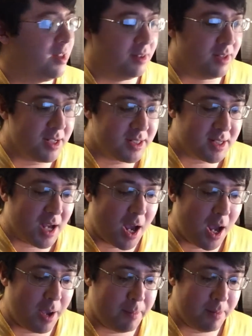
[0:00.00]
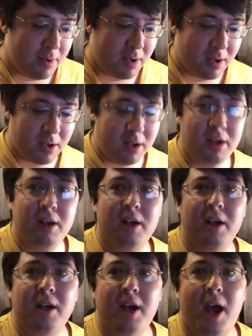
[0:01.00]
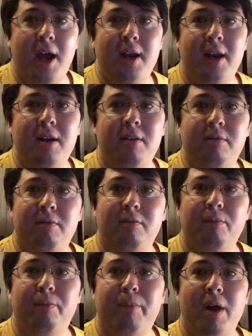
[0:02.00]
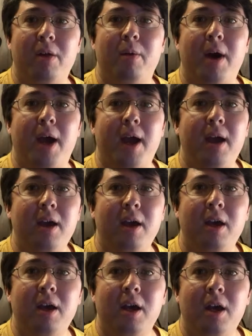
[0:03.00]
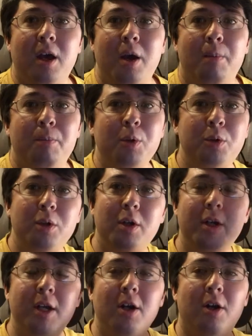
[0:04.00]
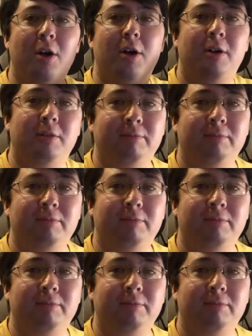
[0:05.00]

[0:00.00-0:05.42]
This time, and by the way, Mutlu Yulur,